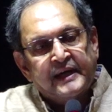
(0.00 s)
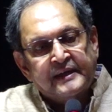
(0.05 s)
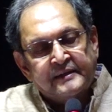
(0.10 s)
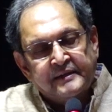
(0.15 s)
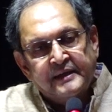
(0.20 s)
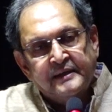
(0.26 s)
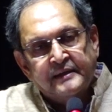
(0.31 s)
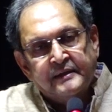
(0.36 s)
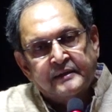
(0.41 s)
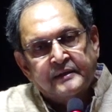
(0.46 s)
I
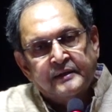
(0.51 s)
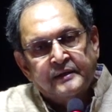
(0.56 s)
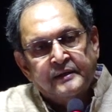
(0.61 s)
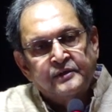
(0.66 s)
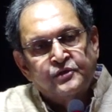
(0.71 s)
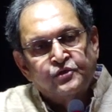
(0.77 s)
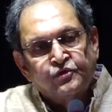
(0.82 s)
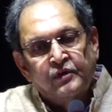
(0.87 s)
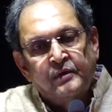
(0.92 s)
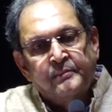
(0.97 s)
think
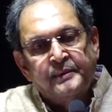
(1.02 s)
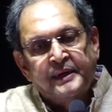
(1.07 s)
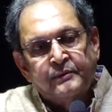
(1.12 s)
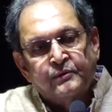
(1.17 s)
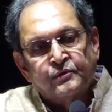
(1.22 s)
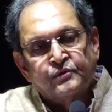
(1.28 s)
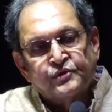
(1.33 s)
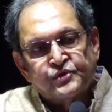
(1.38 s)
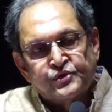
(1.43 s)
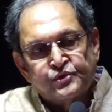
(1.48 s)
you will be
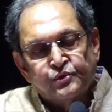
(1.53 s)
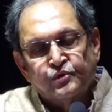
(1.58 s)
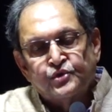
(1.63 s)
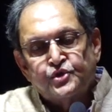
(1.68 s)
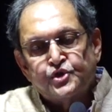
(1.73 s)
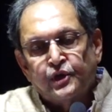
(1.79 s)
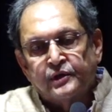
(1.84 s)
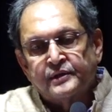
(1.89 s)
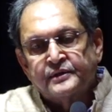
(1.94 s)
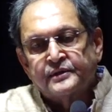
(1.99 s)
able to soon
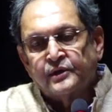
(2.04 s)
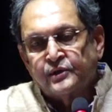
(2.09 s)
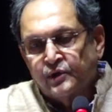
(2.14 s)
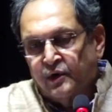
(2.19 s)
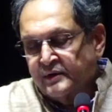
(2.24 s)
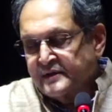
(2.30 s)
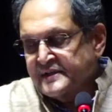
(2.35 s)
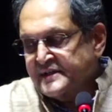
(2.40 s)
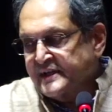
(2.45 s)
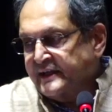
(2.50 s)
join the
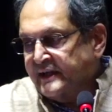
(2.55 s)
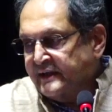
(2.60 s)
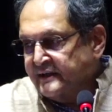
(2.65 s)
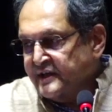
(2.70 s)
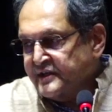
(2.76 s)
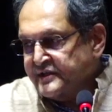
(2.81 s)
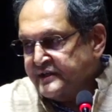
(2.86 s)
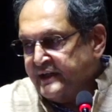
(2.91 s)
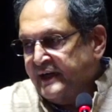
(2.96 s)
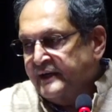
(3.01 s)
dots and
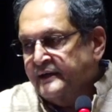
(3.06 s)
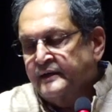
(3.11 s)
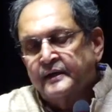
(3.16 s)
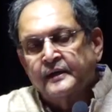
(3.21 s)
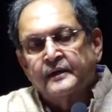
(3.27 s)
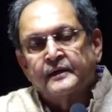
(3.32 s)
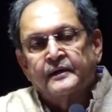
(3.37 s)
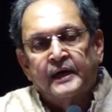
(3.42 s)
understand